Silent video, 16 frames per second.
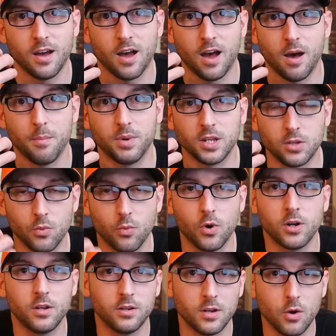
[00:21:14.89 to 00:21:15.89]
But you
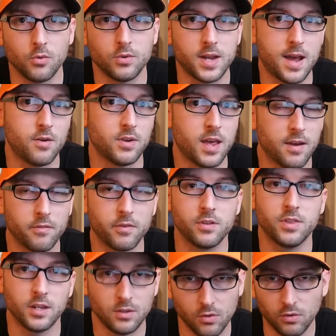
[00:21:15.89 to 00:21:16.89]
want to note down
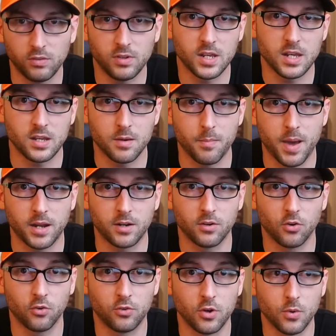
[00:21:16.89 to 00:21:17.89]
everything you see
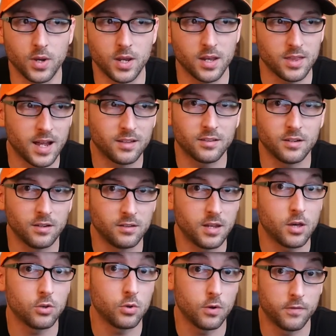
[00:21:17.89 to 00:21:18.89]
competitors doing, and that's going
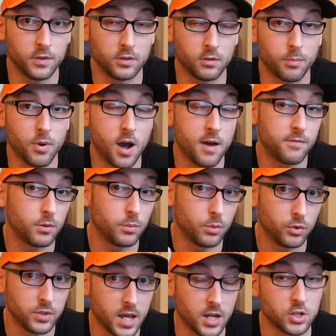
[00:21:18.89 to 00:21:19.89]
to tell you if it's a
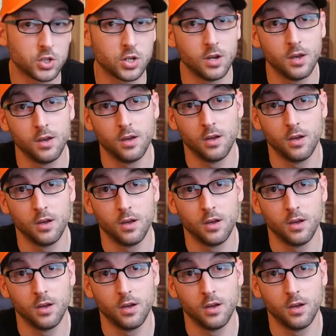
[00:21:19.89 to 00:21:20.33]
profitable niche.